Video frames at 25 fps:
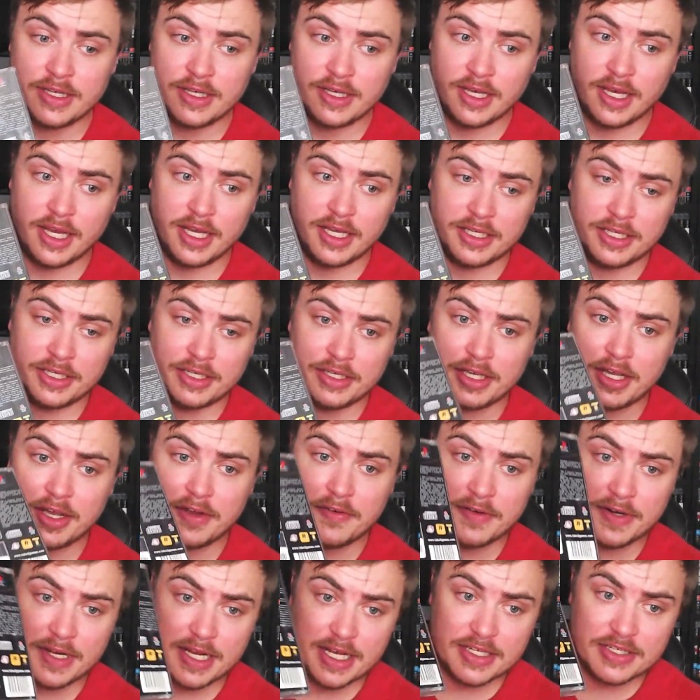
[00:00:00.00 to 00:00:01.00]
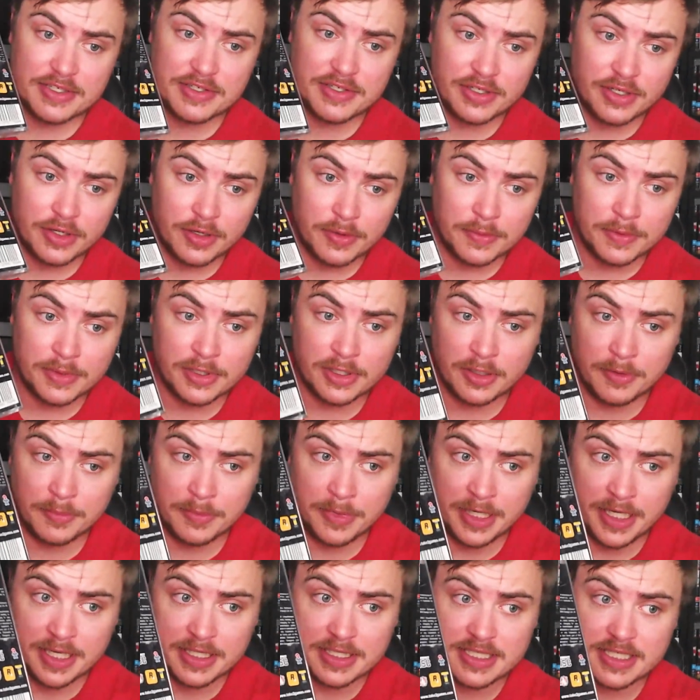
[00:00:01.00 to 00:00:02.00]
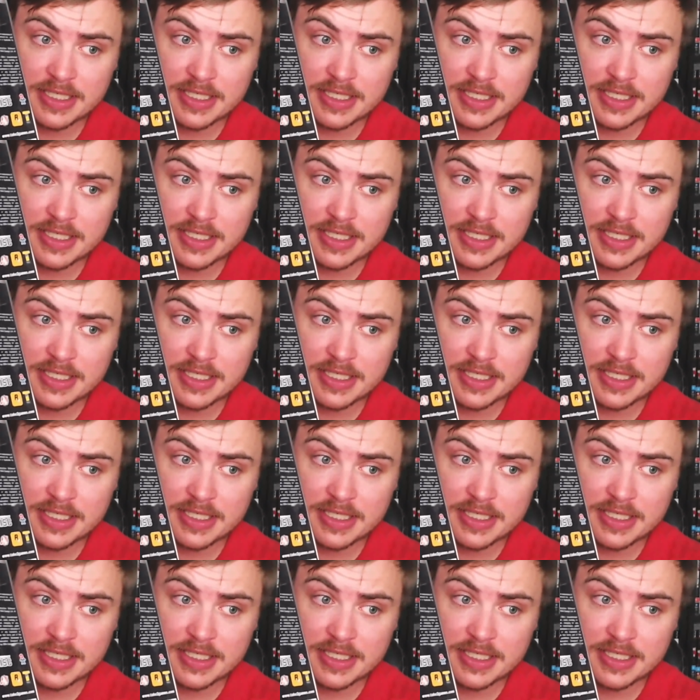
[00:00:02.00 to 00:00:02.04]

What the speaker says: I can go for astronomical amounts